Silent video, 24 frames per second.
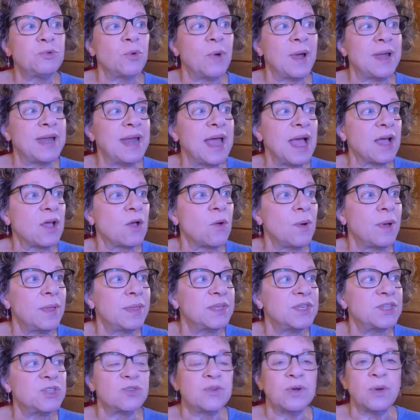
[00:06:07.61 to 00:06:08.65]
Do I not go on
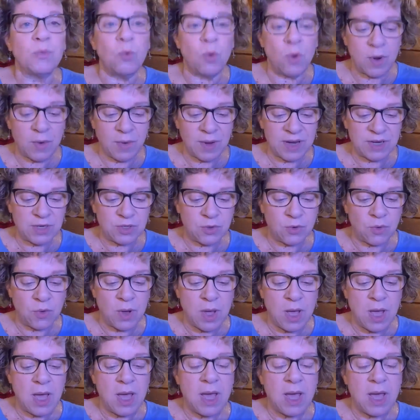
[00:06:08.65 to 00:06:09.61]
this trip? What do I do?